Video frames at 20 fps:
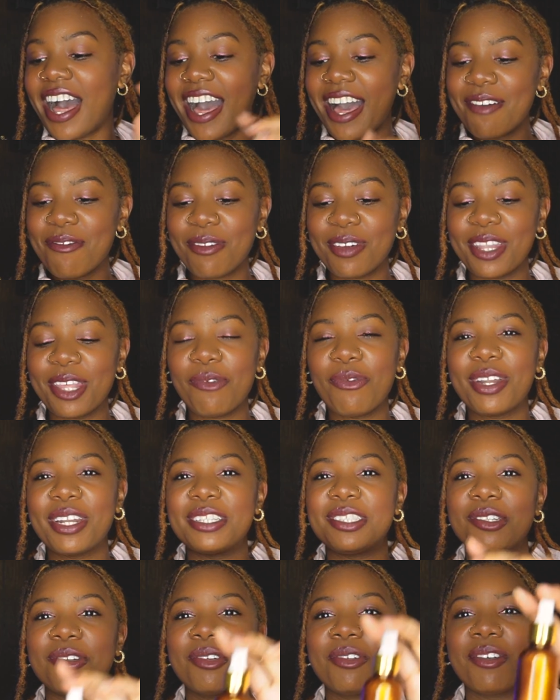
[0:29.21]
I really
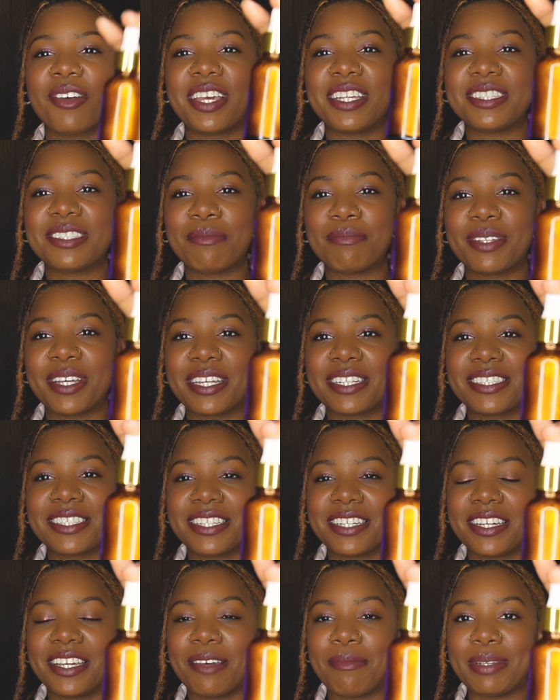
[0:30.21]
wanted to create something
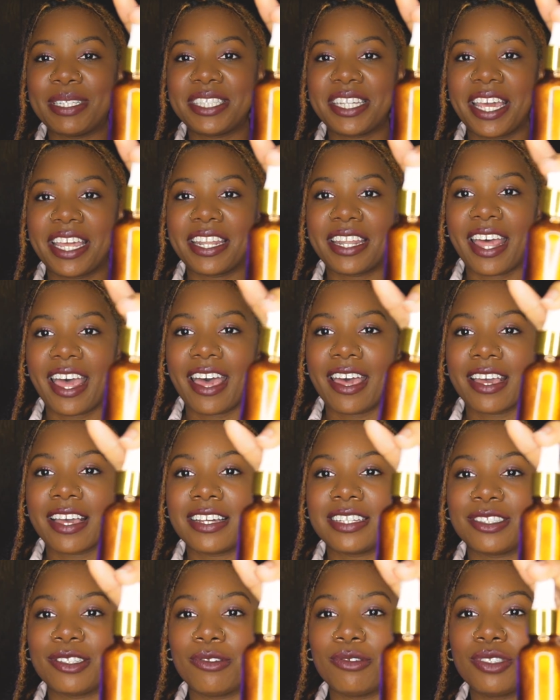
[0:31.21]
to imitate that,
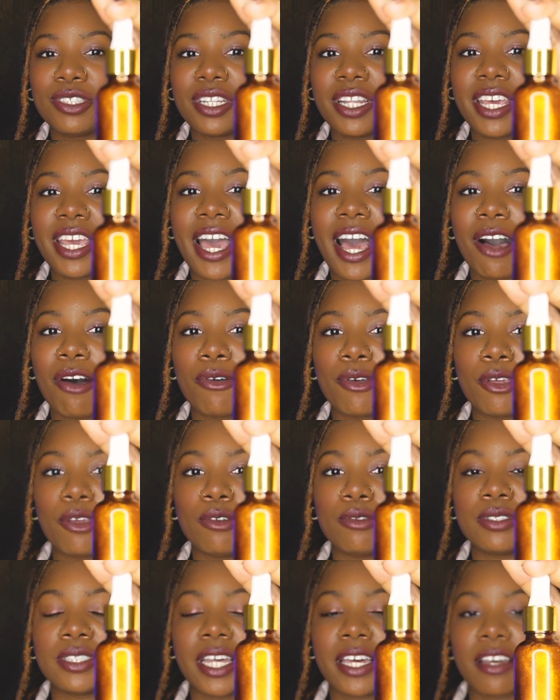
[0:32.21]
because usually I'll
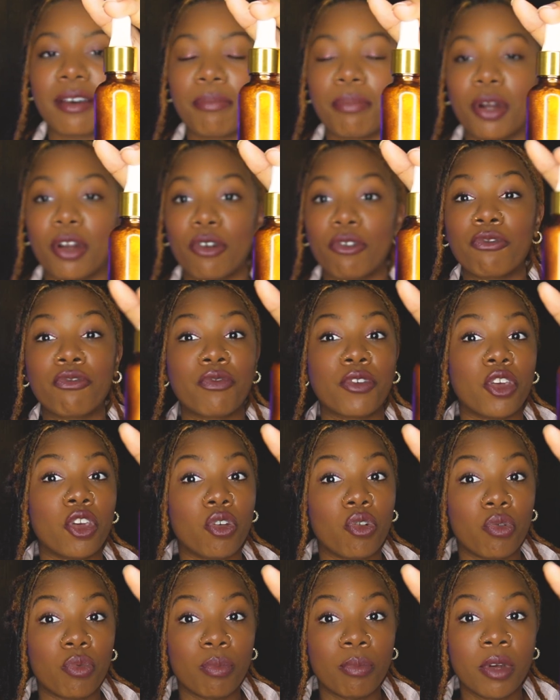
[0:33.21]
use like a
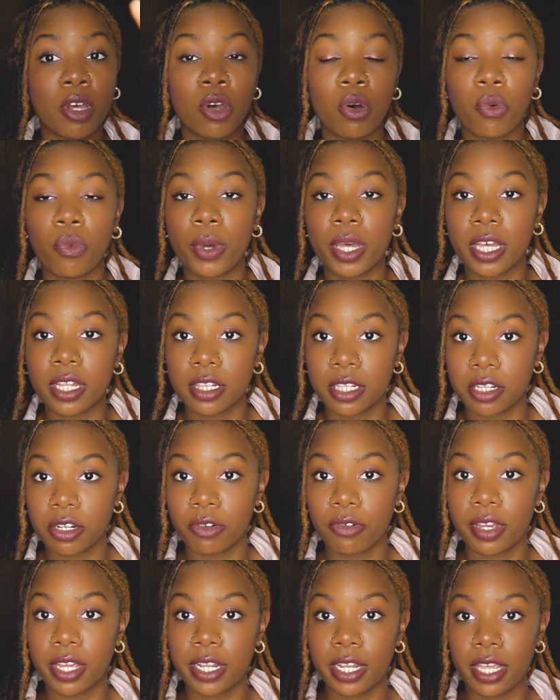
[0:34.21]
perfume with
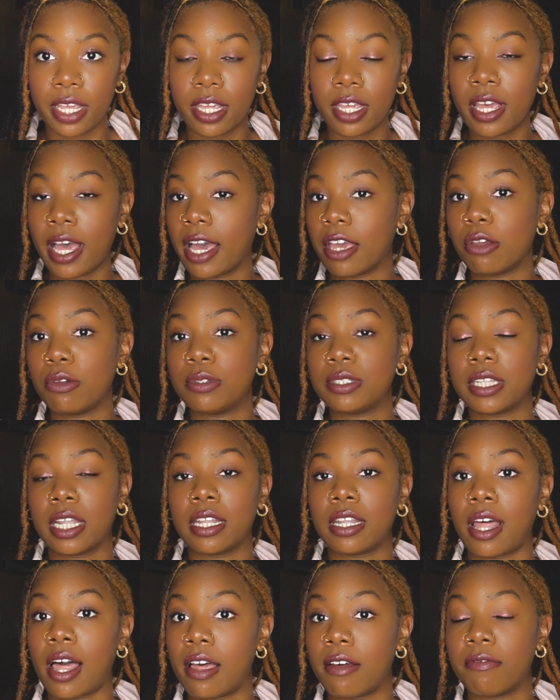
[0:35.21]
glitter in it. I use a
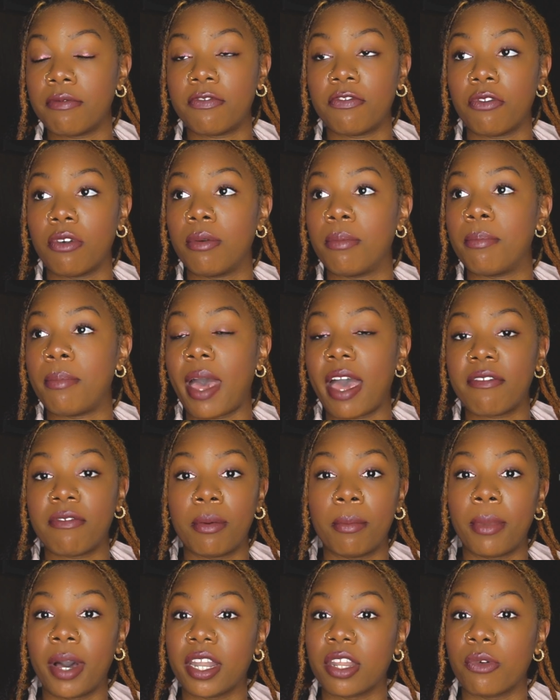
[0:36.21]
lot from Bath
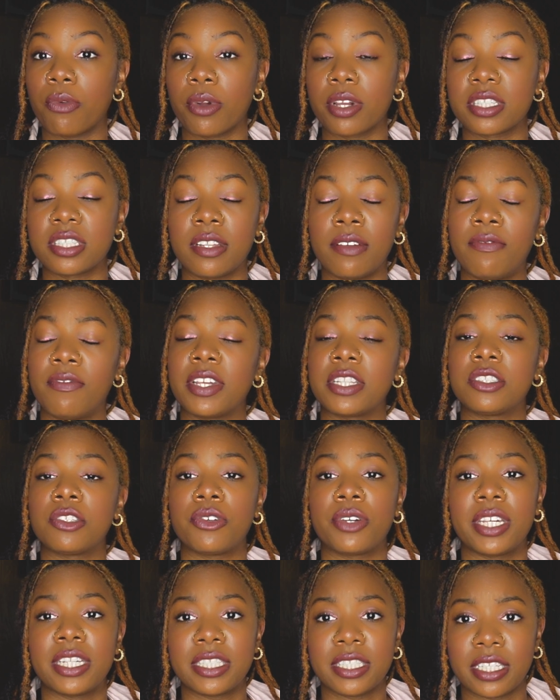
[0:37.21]
and Body Works and
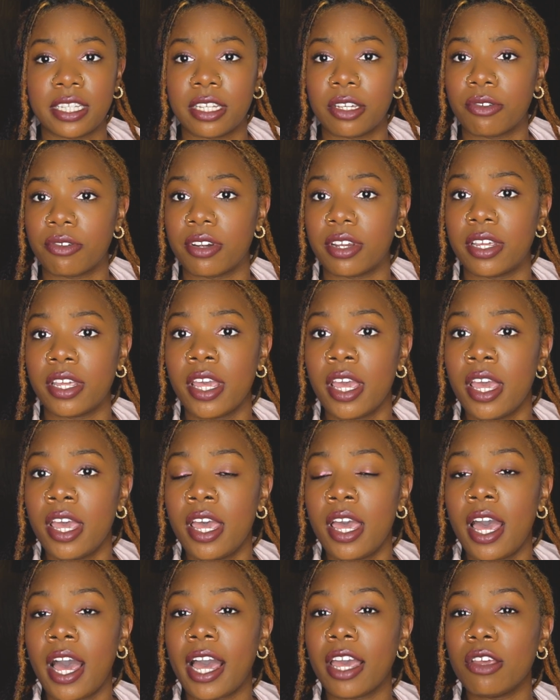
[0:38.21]
Victoria's Secret.
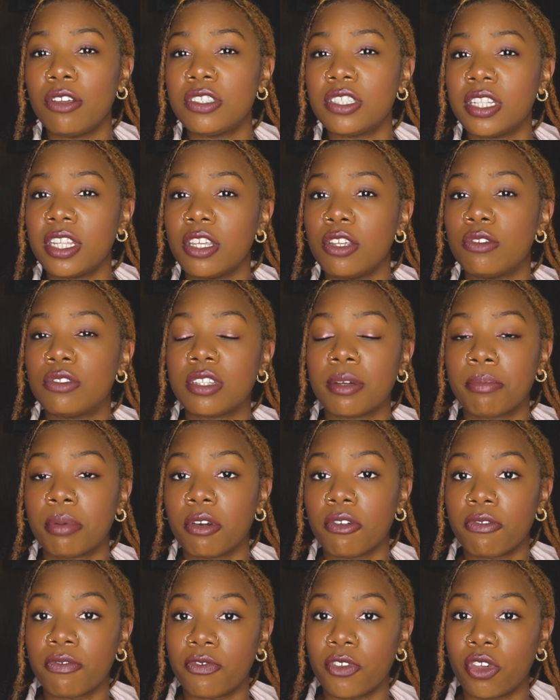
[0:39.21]
I usually use a
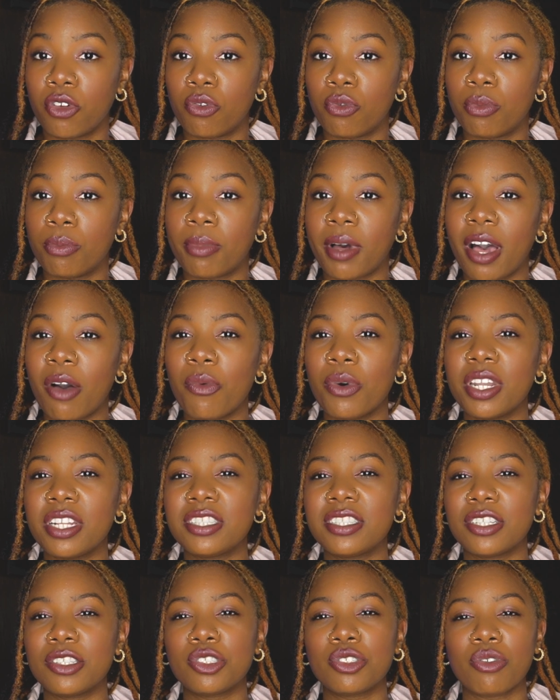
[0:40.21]
perfume, but I
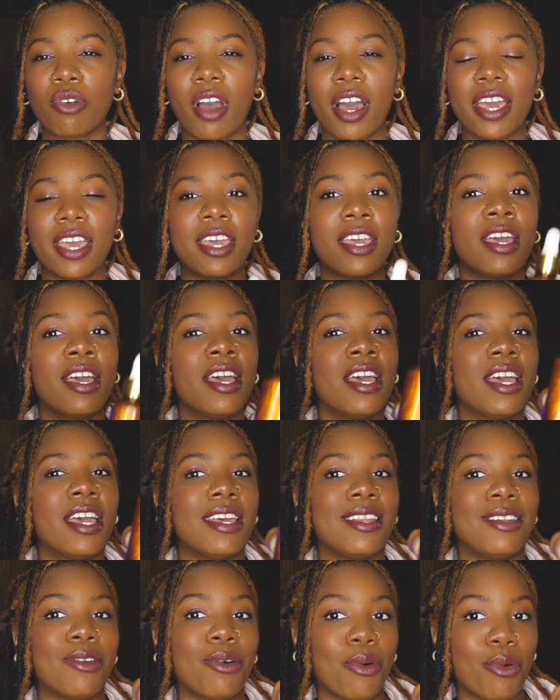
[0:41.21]
wanted to try
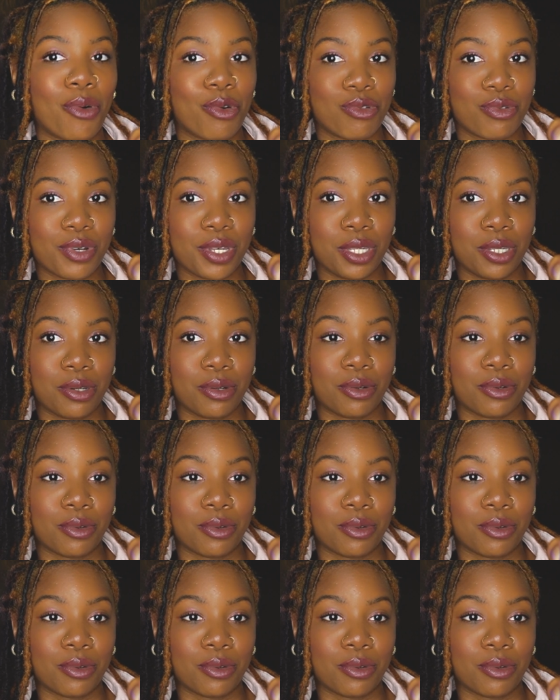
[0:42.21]
an oil.